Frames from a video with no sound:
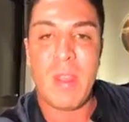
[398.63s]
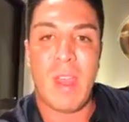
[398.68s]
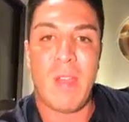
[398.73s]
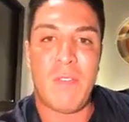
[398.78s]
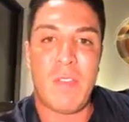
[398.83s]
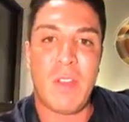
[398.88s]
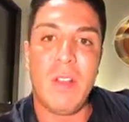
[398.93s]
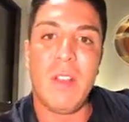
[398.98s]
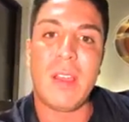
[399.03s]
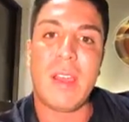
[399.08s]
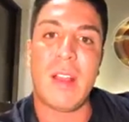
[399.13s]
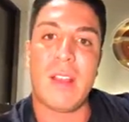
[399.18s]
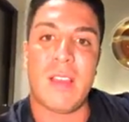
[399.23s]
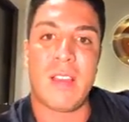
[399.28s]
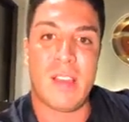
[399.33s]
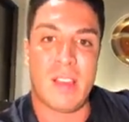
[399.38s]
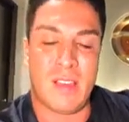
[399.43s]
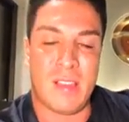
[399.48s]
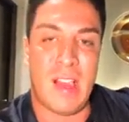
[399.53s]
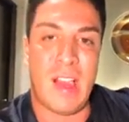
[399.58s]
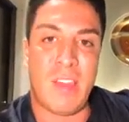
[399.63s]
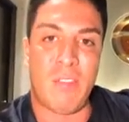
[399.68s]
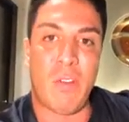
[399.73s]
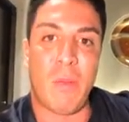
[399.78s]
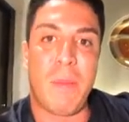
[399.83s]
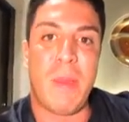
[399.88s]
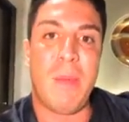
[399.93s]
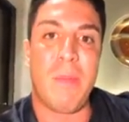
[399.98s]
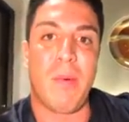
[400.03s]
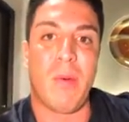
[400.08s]
If you look at
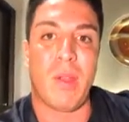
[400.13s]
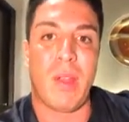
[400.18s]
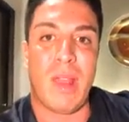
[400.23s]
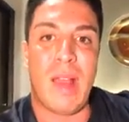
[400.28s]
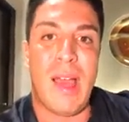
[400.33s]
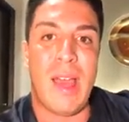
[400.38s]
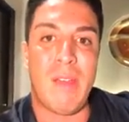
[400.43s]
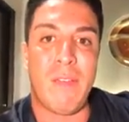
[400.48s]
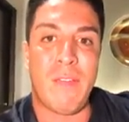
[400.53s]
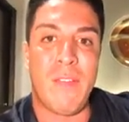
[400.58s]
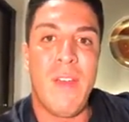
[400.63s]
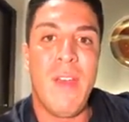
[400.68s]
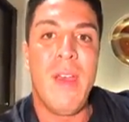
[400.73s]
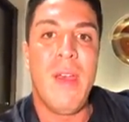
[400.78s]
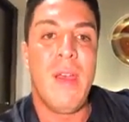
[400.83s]
successful people in life,